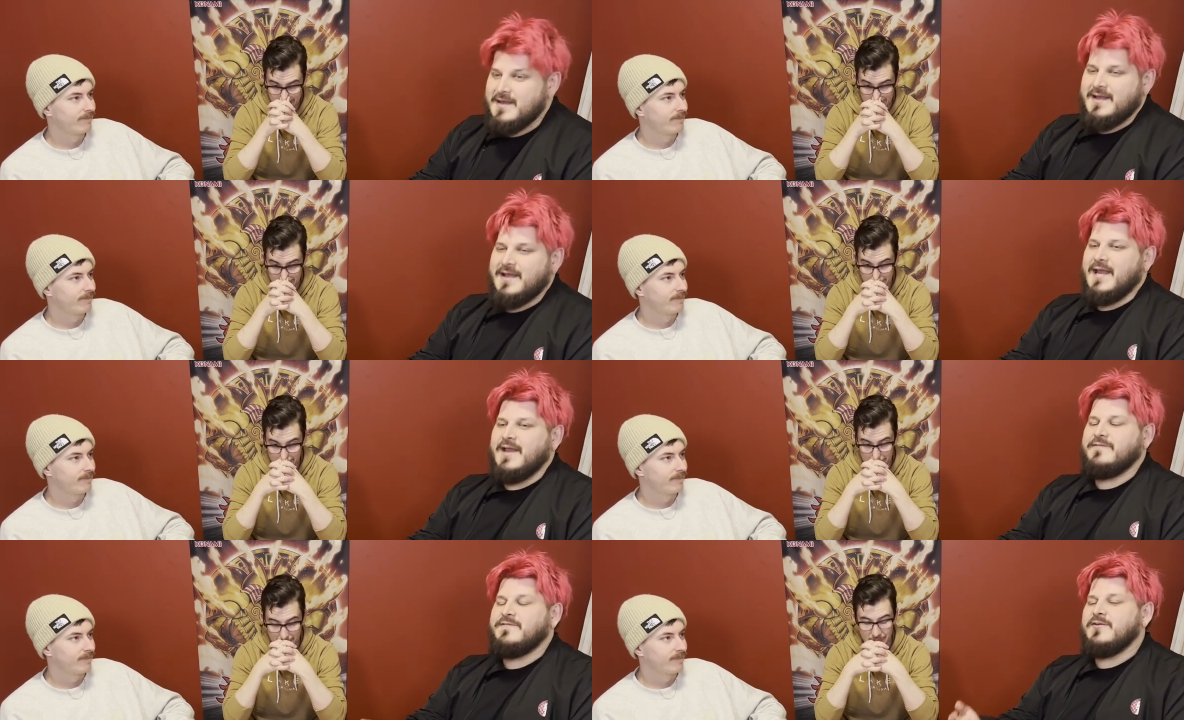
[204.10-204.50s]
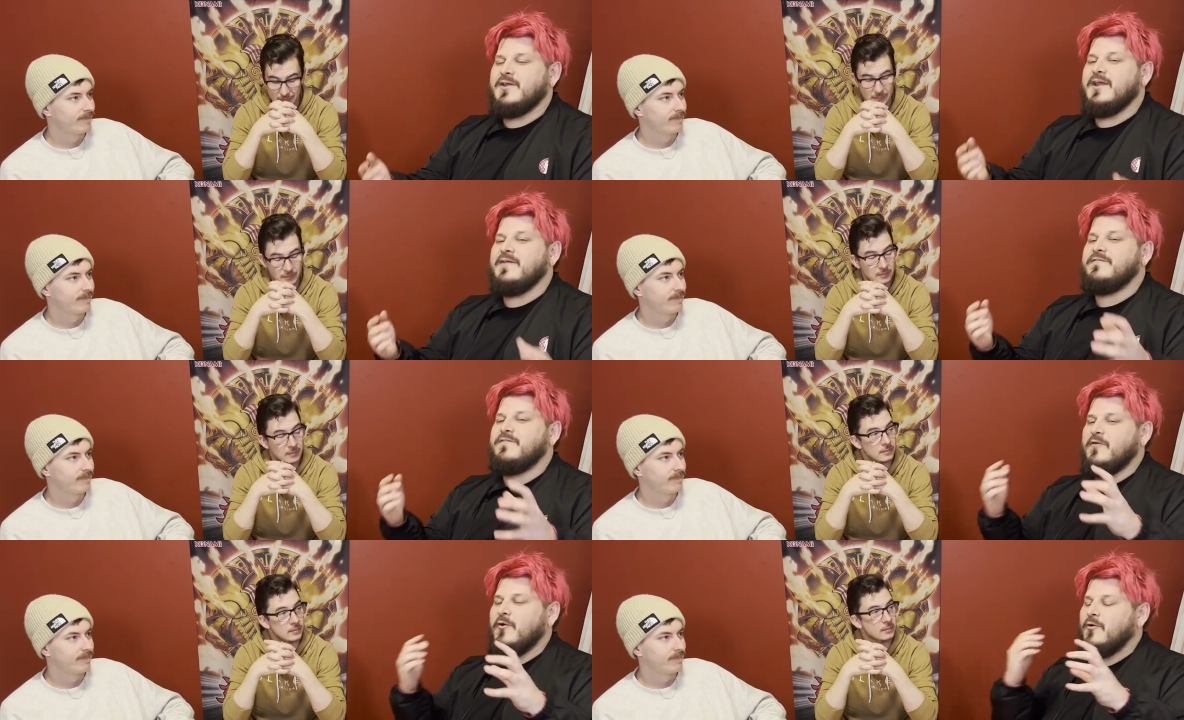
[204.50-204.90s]
Speaker 1: if,
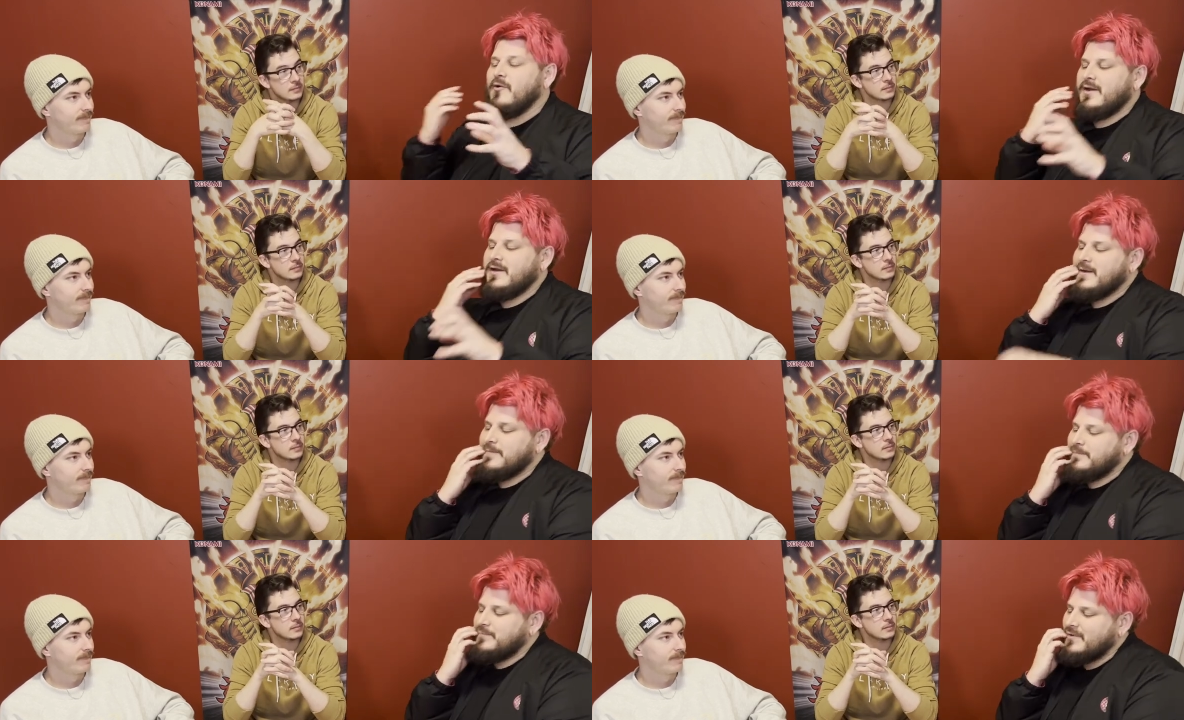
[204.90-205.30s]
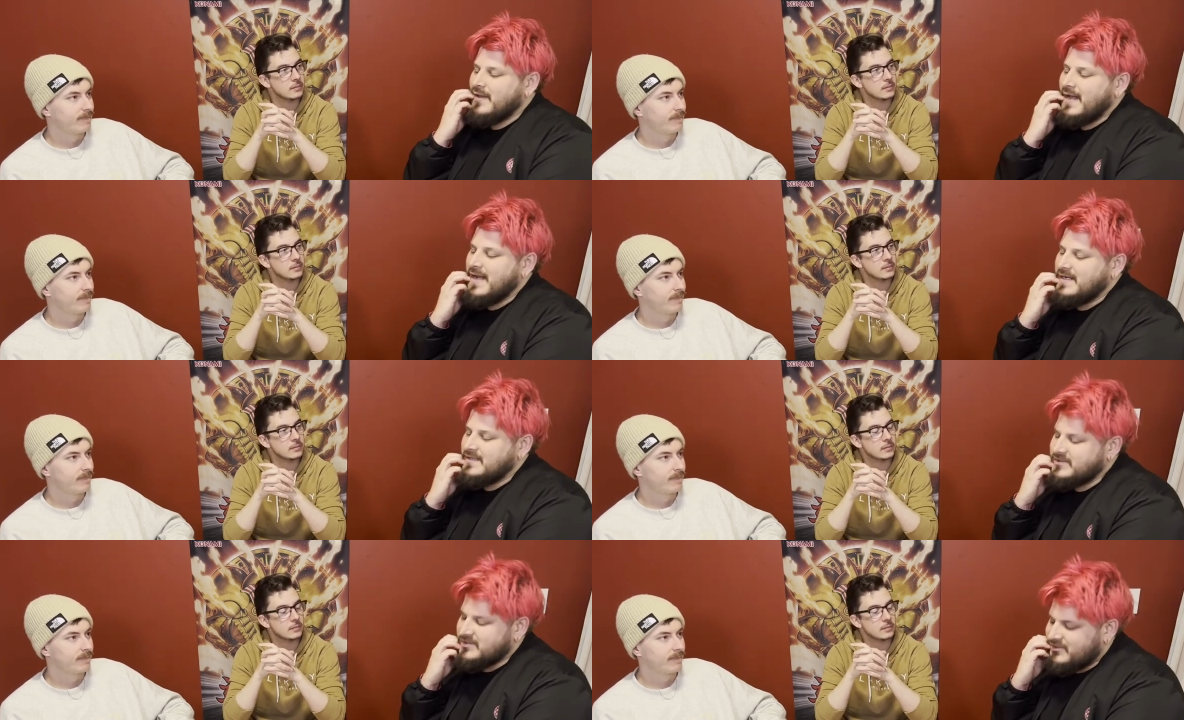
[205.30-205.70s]
if you're in a
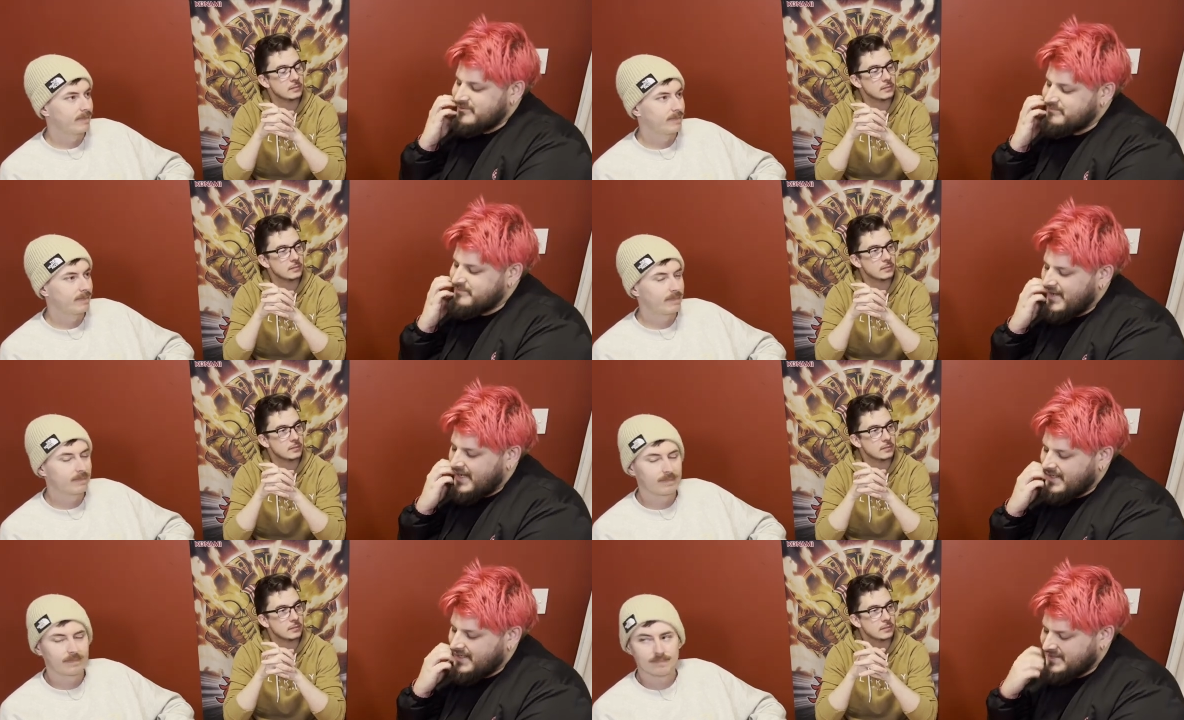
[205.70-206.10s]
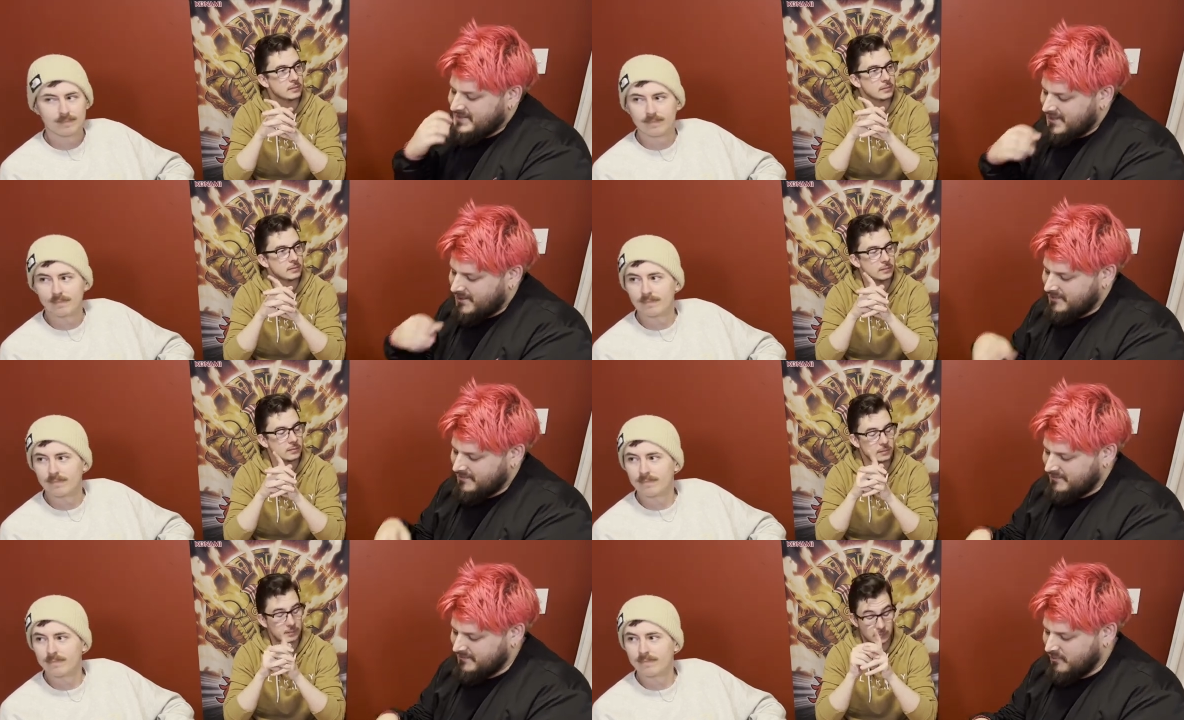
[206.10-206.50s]
place of banning
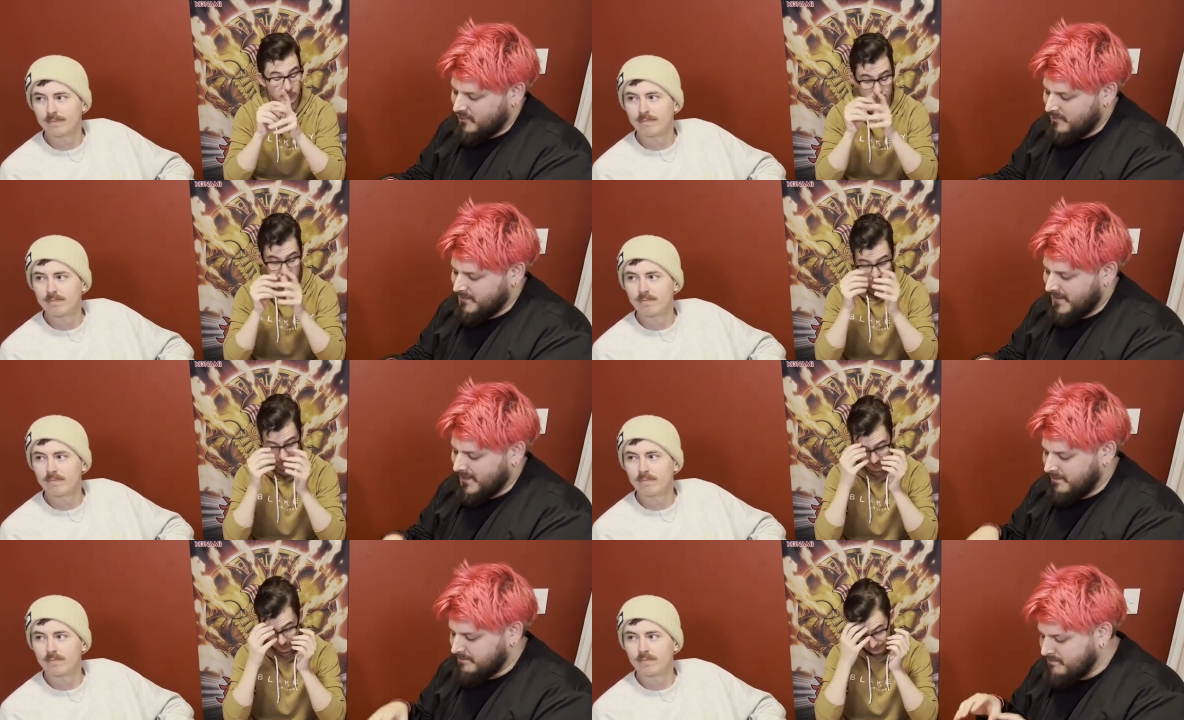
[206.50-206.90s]
terraforming,